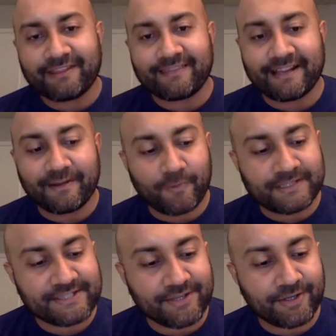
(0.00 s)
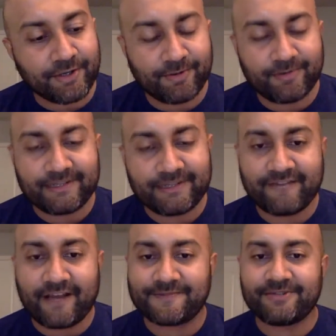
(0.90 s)
think once you go
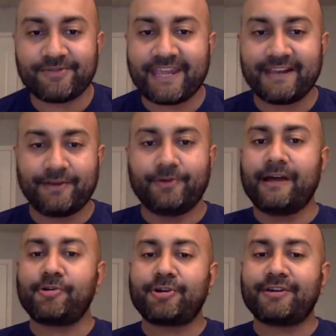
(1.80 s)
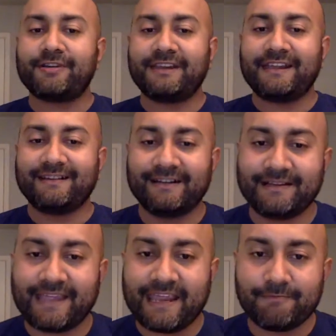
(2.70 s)
DevOps, you can't go out.
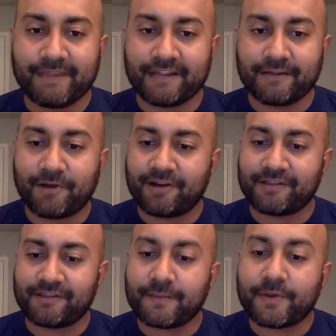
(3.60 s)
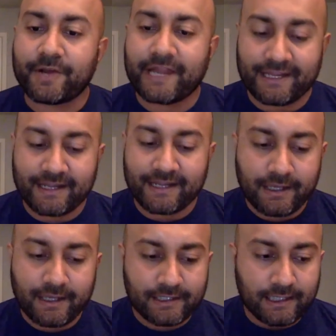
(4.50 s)
And being a part of the community,
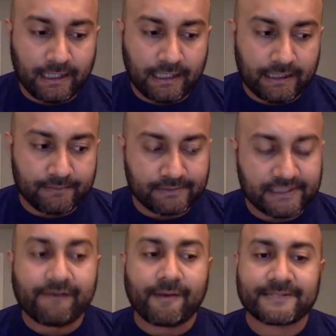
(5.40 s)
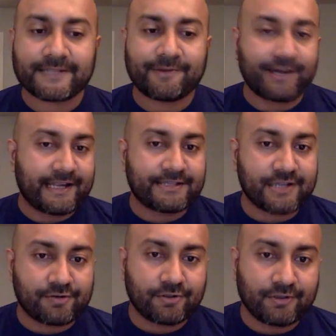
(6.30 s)
the DevOps community in
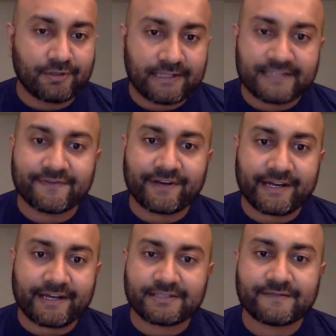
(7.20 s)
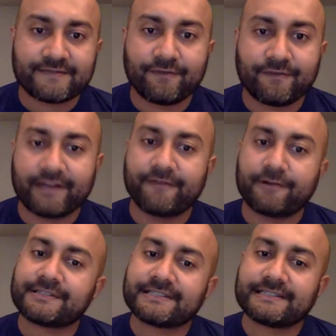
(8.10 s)
general is very
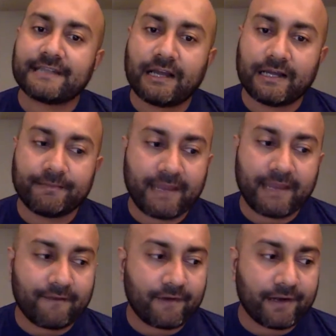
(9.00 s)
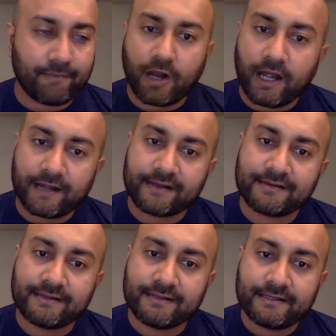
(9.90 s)
diverse and very broad.
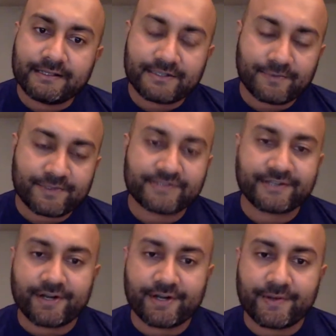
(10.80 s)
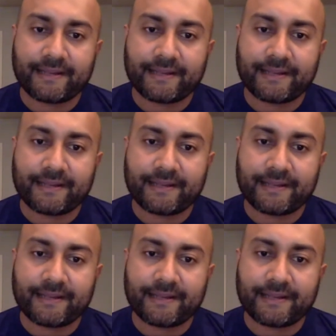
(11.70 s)
So once you start doing